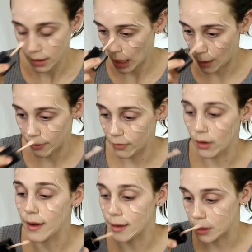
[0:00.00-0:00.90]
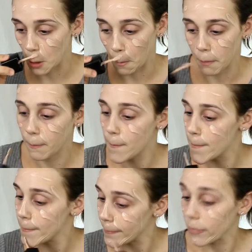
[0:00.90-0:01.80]
how many of you guys,
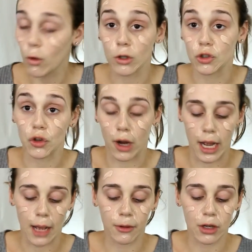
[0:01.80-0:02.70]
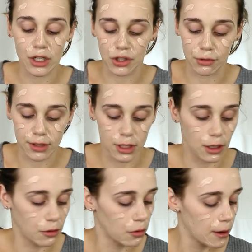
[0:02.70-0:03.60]
or junior high, how many of you guys used
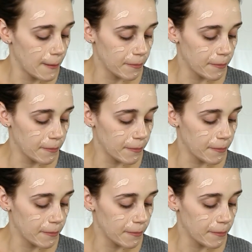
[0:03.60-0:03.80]
to